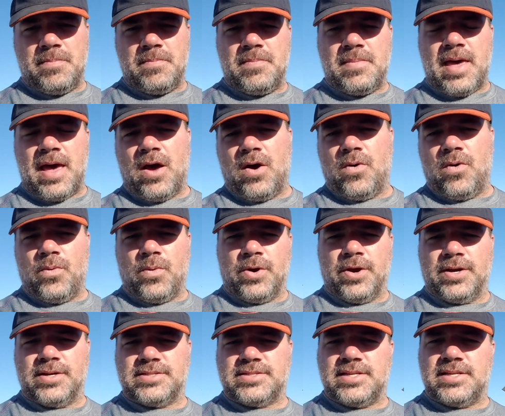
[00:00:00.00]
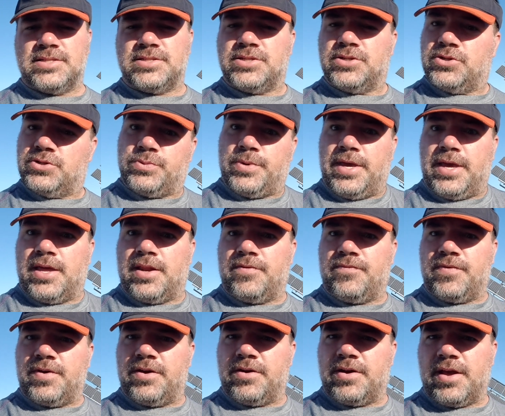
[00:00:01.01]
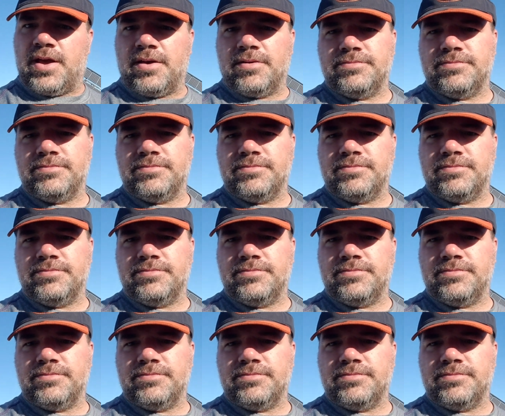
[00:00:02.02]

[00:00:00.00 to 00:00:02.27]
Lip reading: how it works as soon as we get it figured out.